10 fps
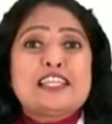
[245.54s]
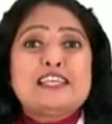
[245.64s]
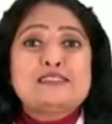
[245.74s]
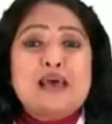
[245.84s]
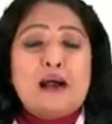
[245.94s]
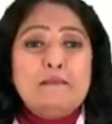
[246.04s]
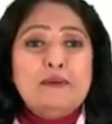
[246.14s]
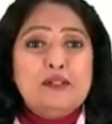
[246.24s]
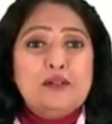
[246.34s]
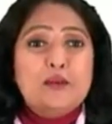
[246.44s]
an
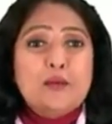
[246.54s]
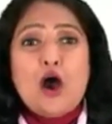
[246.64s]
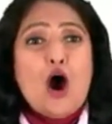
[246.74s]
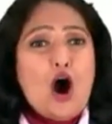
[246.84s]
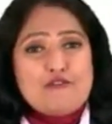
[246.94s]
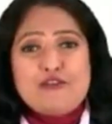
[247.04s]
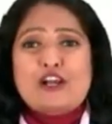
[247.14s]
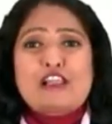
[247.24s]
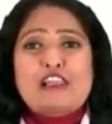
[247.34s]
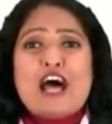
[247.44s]
example of a
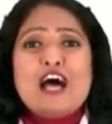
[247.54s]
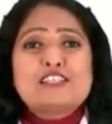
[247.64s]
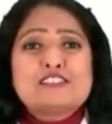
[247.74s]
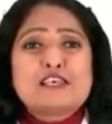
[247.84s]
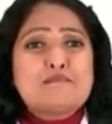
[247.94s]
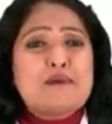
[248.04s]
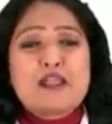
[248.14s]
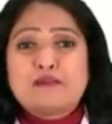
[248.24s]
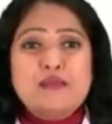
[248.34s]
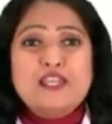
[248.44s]
classic
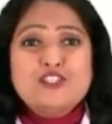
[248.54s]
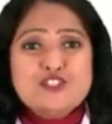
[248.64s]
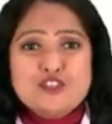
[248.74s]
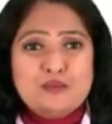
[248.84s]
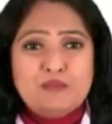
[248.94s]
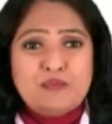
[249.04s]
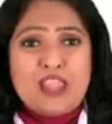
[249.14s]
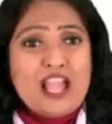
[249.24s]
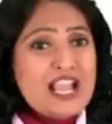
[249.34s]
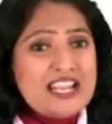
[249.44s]
Parametrium.
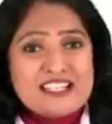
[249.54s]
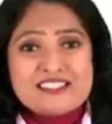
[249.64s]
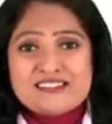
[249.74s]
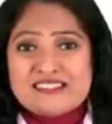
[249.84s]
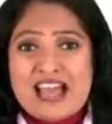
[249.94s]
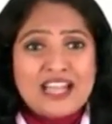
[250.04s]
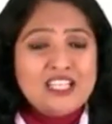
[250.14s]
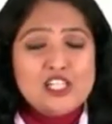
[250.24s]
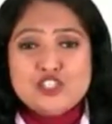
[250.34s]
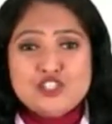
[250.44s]
It is
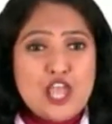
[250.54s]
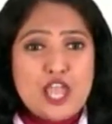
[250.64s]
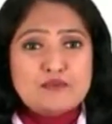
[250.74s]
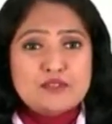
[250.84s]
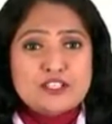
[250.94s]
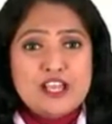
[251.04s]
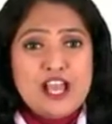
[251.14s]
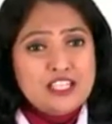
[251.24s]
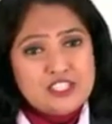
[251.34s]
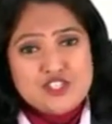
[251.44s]
sandal shaped.
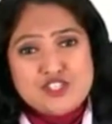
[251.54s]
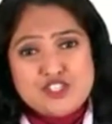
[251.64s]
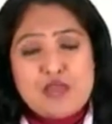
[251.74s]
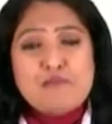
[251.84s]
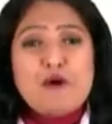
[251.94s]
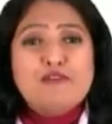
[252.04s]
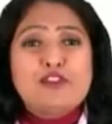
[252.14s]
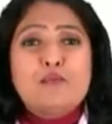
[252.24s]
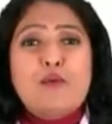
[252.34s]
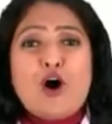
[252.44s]
The shape of
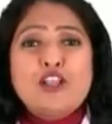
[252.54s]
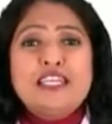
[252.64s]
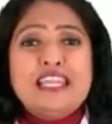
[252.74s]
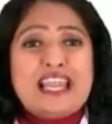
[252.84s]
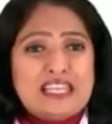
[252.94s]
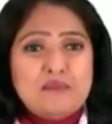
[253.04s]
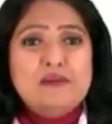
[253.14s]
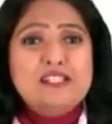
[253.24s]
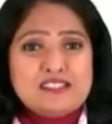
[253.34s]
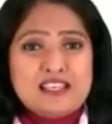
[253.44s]
the body
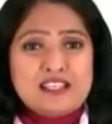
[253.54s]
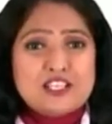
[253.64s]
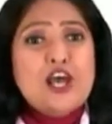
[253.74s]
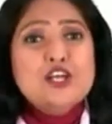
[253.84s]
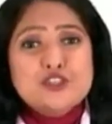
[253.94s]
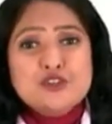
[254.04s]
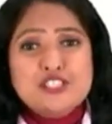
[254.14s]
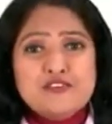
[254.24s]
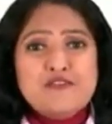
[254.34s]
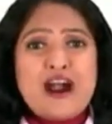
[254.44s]
enables it to
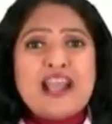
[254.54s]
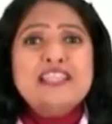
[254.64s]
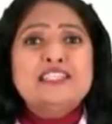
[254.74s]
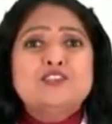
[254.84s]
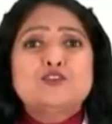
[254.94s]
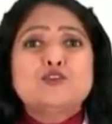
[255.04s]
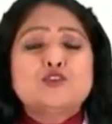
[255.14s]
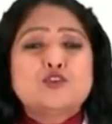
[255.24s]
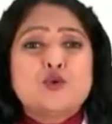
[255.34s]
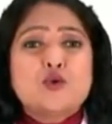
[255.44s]
divide into
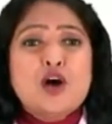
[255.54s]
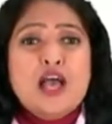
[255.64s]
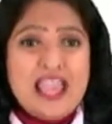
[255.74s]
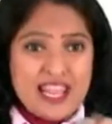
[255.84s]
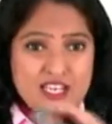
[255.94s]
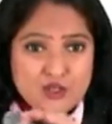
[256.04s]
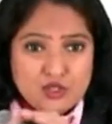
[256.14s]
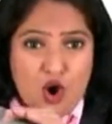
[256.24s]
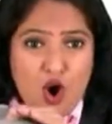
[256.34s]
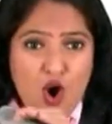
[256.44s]
two into
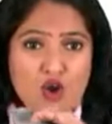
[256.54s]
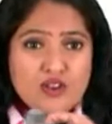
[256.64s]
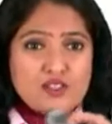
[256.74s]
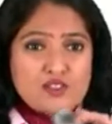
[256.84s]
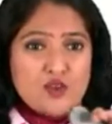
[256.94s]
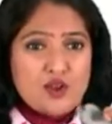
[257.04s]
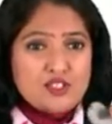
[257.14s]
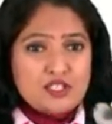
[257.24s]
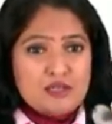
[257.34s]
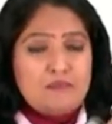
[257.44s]
the
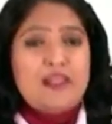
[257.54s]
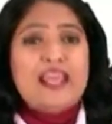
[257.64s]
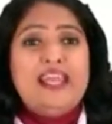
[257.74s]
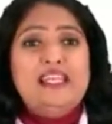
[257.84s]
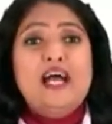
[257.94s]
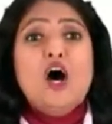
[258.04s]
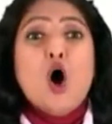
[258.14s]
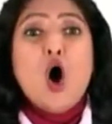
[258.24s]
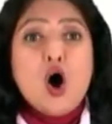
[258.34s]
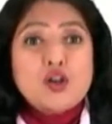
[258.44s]
horizontal plane.
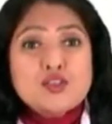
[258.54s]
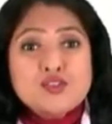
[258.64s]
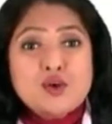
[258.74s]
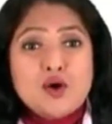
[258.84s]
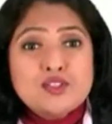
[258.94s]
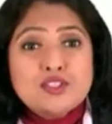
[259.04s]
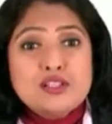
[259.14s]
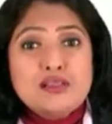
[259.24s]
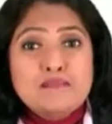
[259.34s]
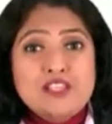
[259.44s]

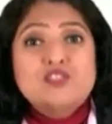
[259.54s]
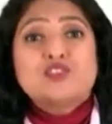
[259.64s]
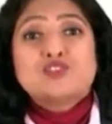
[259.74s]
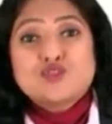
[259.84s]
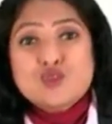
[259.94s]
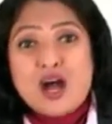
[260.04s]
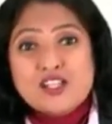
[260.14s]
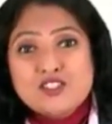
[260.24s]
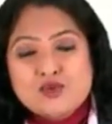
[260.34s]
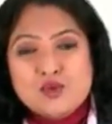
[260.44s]
Horizontal means
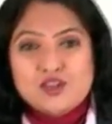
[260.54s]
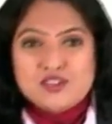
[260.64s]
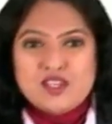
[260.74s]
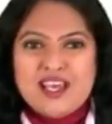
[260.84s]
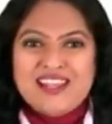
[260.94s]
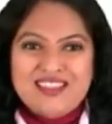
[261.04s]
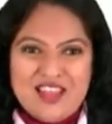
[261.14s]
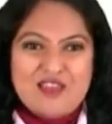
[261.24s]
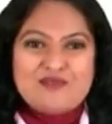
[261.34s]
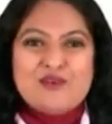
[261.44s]
transverse.
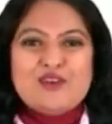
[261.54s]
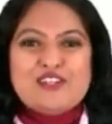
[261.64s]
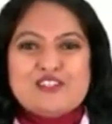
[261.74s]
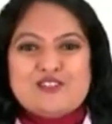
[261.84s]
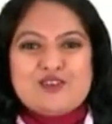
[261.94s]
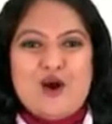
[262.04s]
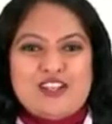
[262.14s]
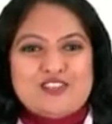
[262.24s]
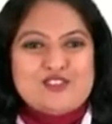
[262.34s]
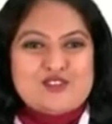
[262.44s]
Therefore, it is
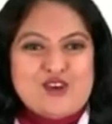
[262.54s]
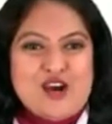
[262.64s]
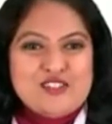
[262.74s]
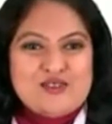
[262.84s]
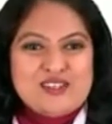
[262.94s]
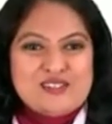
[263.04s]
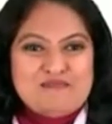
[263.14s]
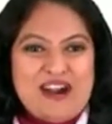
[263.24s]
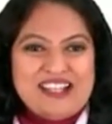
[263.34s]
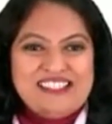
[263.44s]
called as transverse
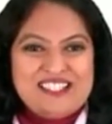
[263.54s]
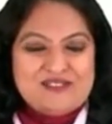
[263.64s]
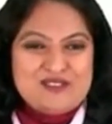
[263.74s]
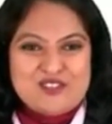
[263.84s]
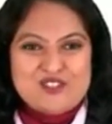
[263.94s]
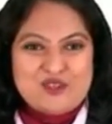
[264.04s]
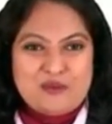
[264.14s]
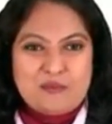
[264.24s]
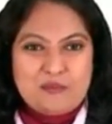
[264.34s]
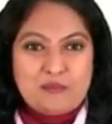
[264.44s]
binary fission.